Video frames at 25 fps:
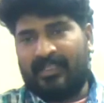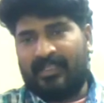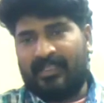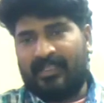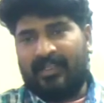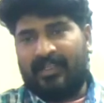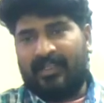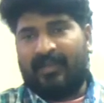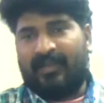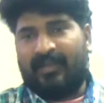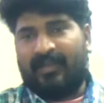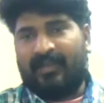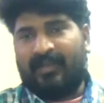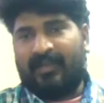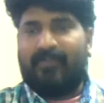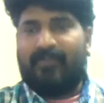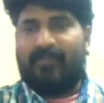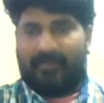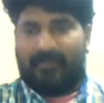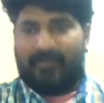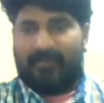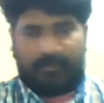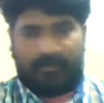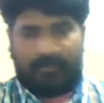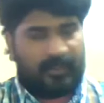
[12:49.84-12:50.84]
or
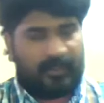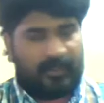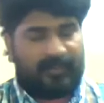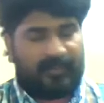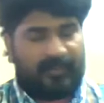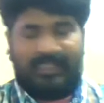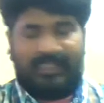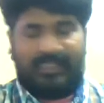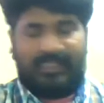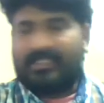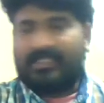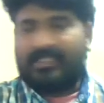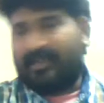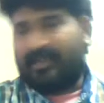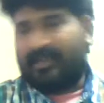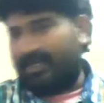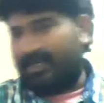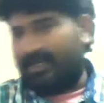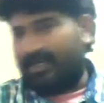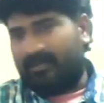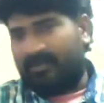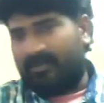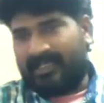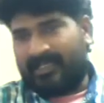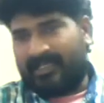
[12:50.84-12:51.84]
maybe workplace or any
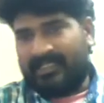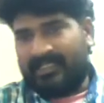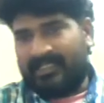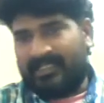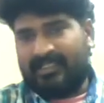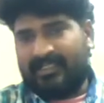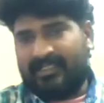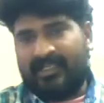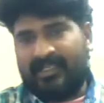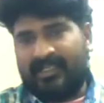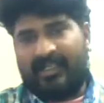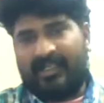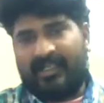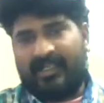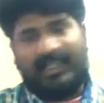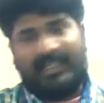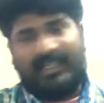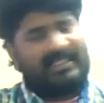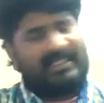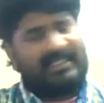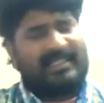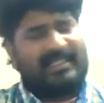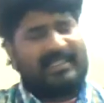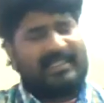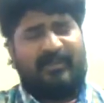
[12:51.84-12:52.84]
place, and
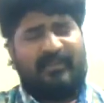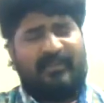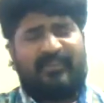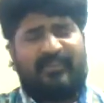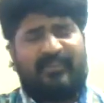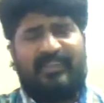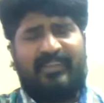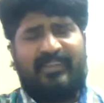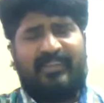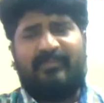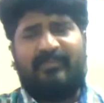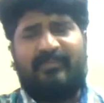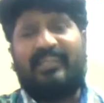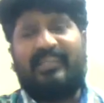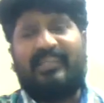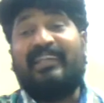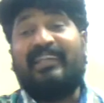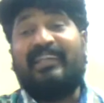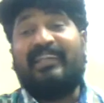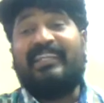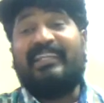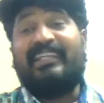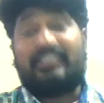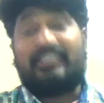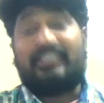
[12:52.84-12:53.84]
some of them they
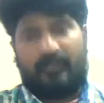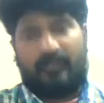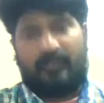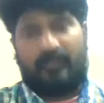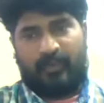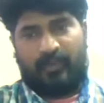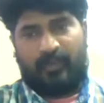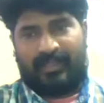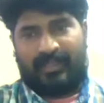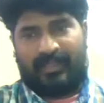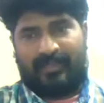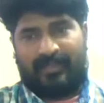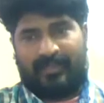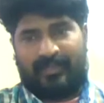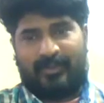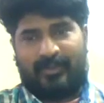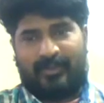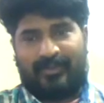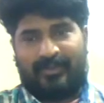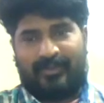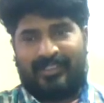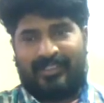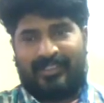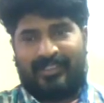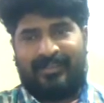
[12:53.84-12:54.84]
least bother about.
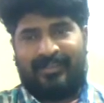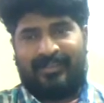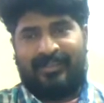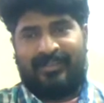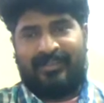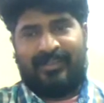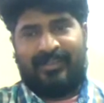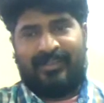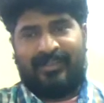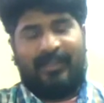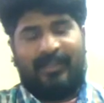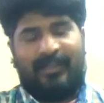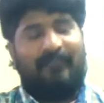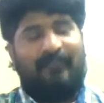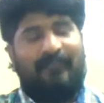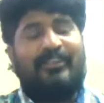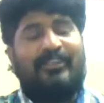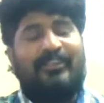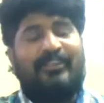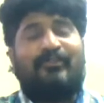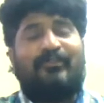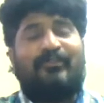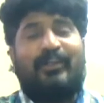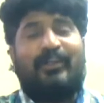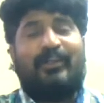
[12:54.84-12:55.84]
Which
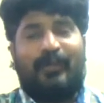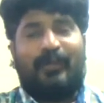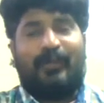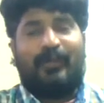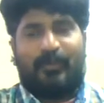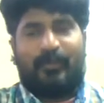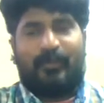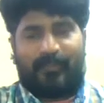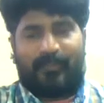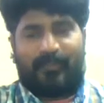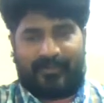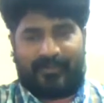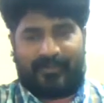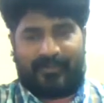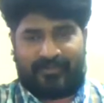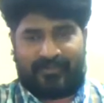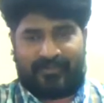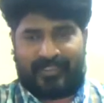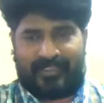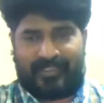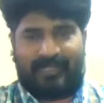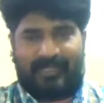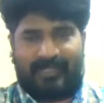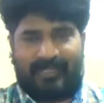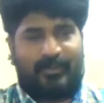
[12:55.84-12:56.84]
one do you prefer?
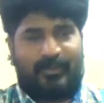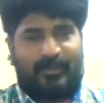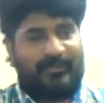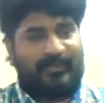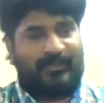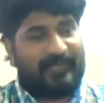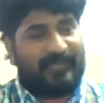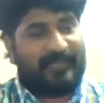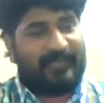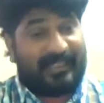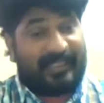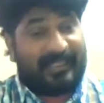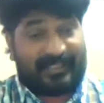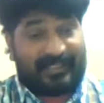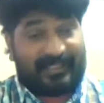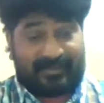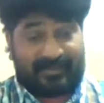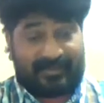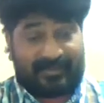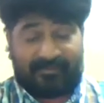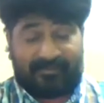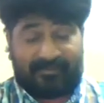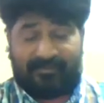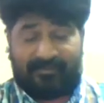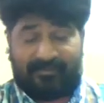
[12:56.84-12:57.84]
Suppose if there is
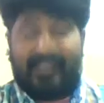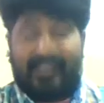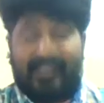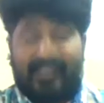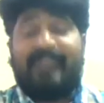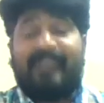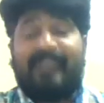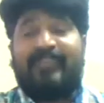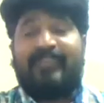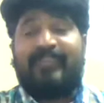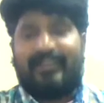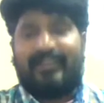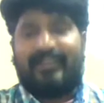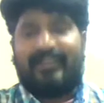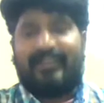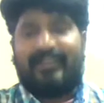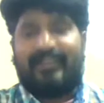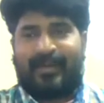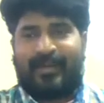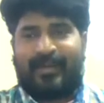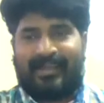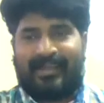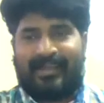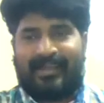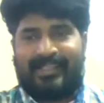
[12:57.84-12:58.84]
very well
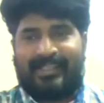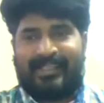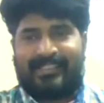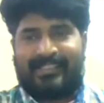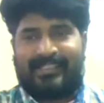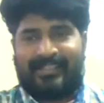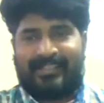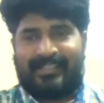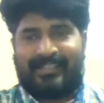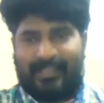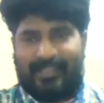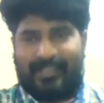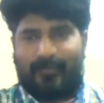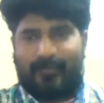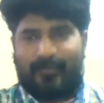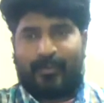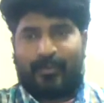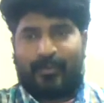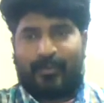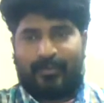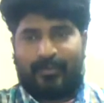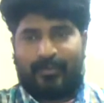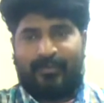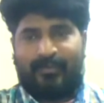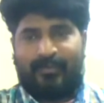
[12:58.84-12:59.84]
organized in your
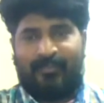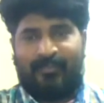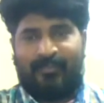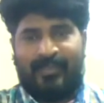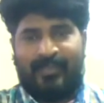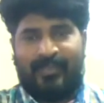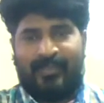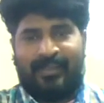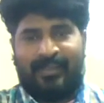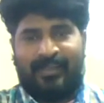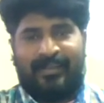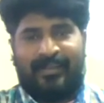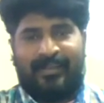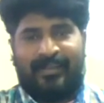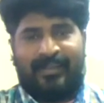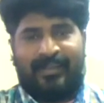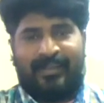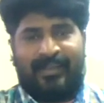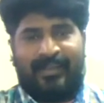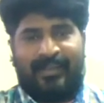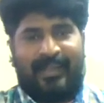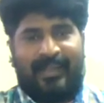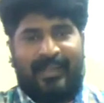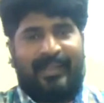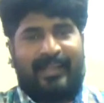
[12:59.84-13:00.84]
room
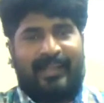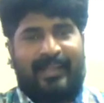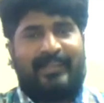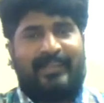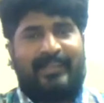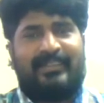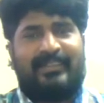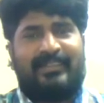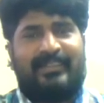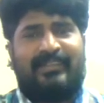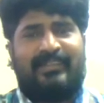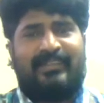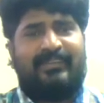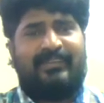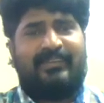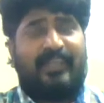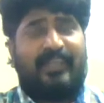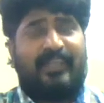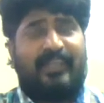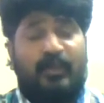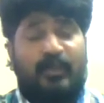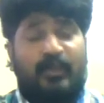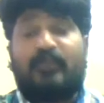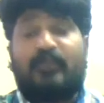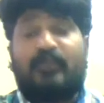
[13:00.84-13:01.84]
and that
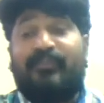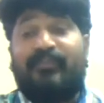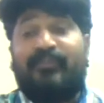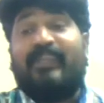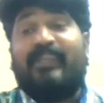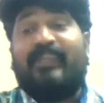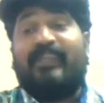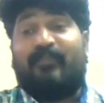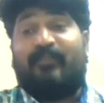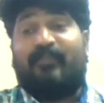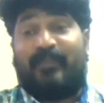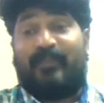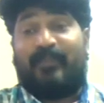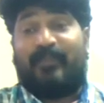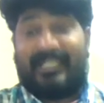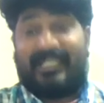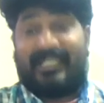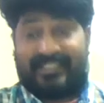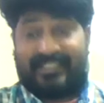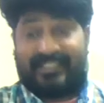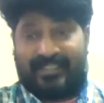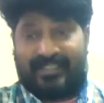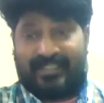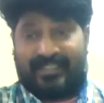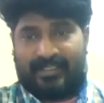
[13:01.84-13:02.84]
looks very
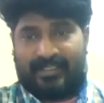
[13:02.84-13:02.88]
pleasant,